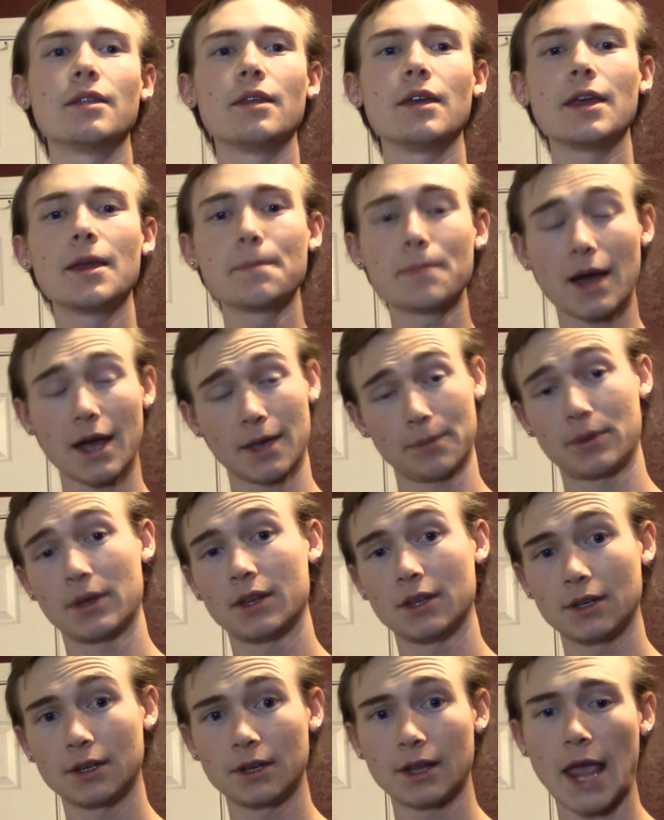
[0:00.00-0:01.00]
in my
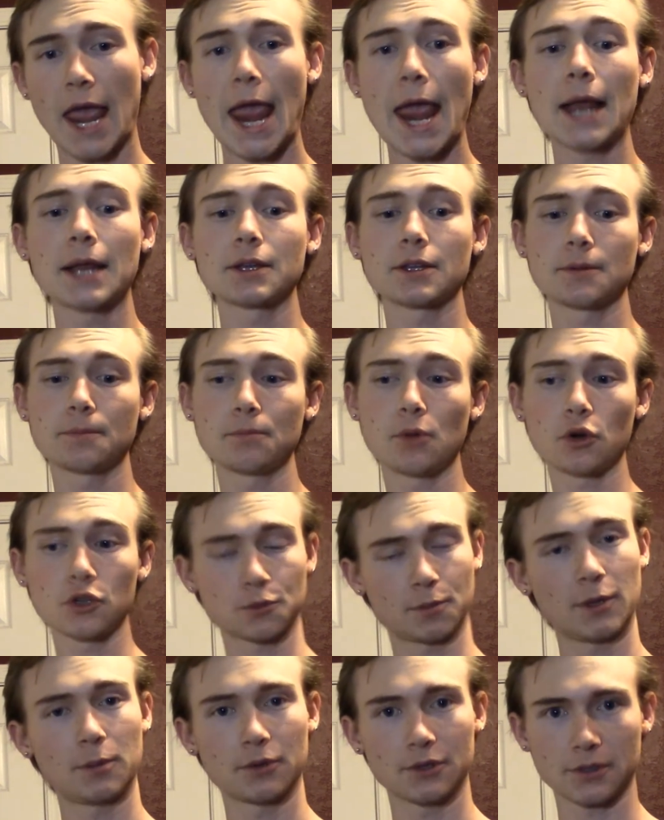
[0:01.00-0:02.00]
opinion, and in most
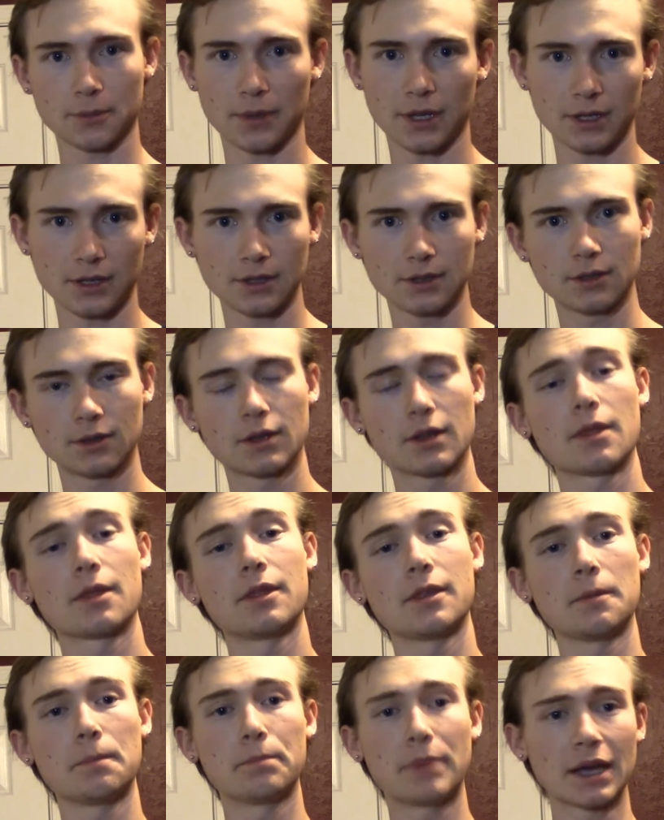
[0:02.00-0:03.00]
people's opinion,
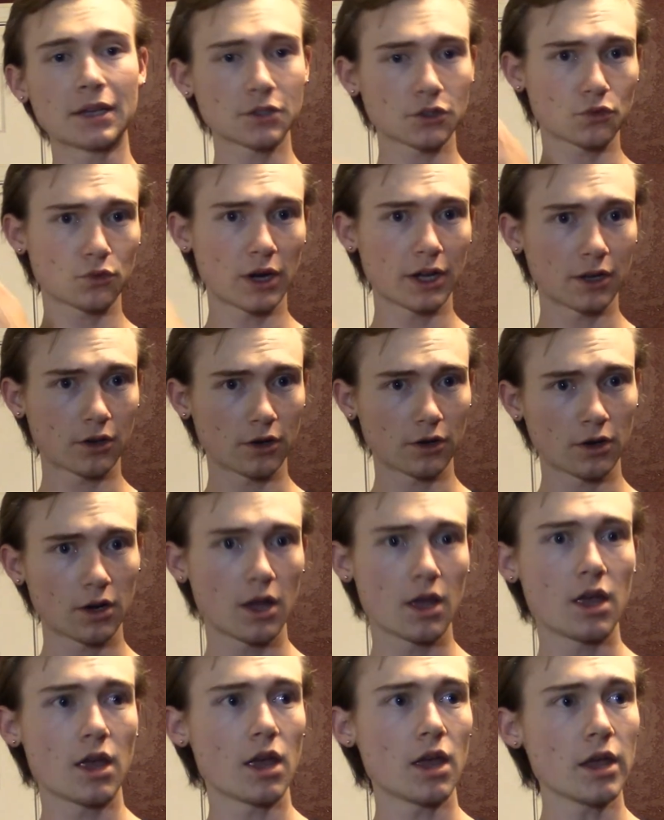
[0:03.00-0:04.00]
the best writer
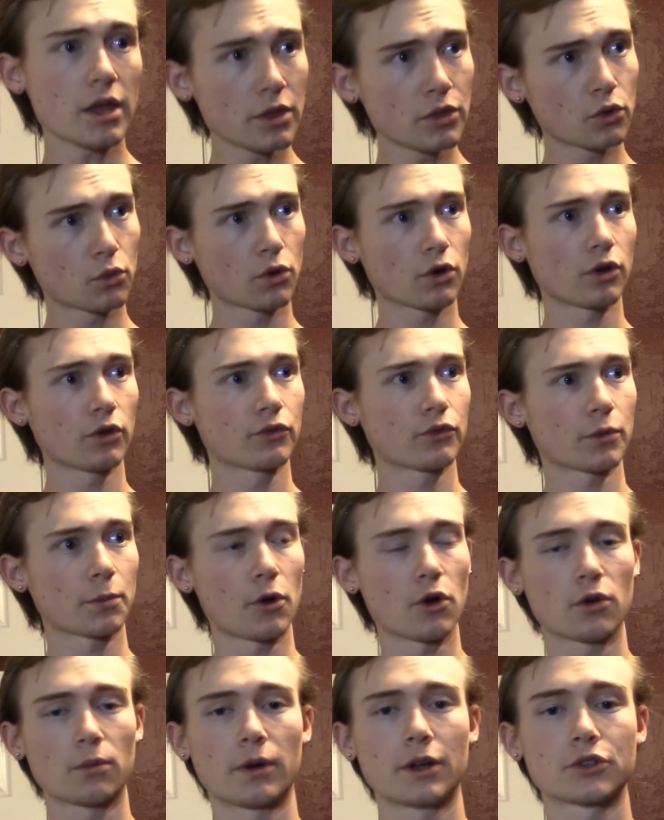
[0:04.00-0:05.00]
in the world for
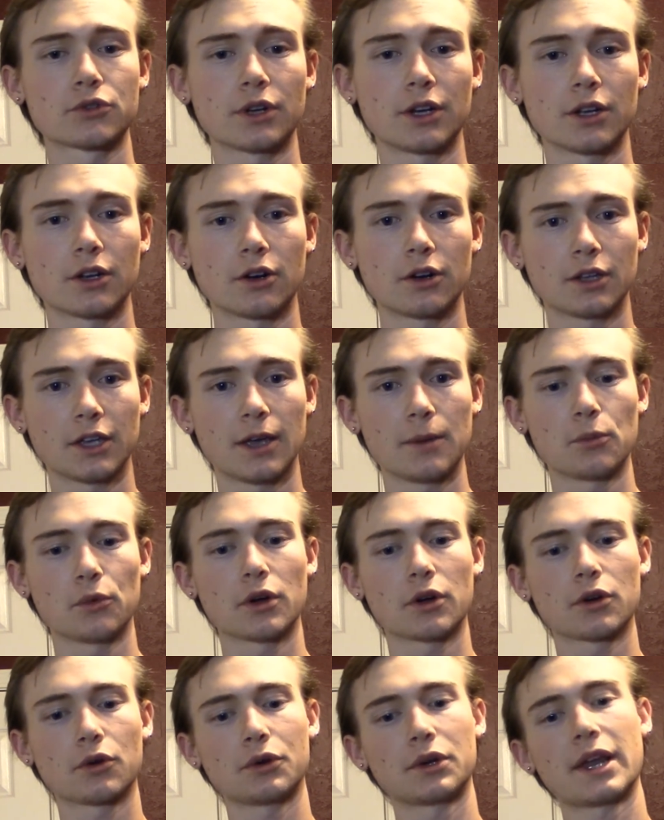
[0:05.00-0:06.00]
Pokemon trading card game. We
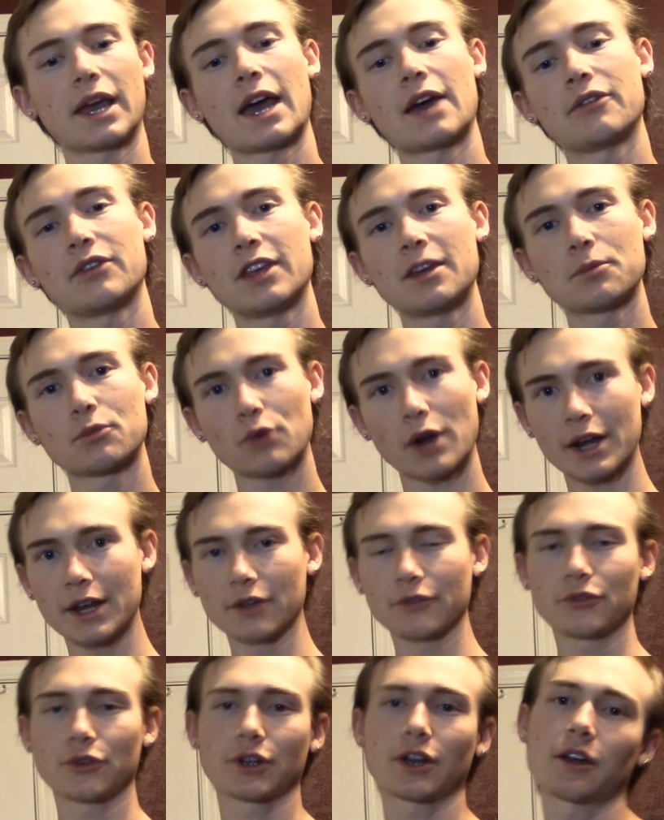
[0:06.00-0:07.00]
are going to have him
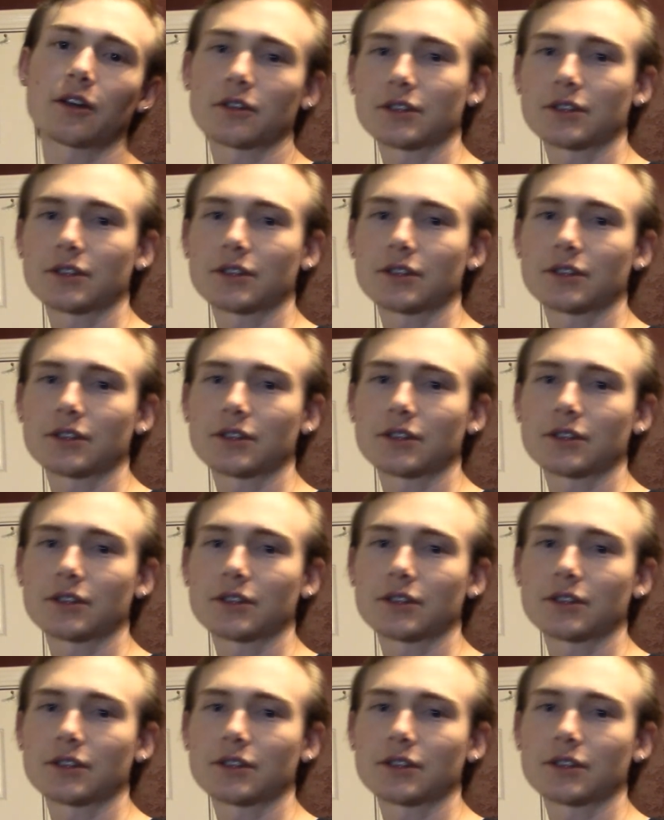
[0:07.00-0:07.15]
writing for Cut or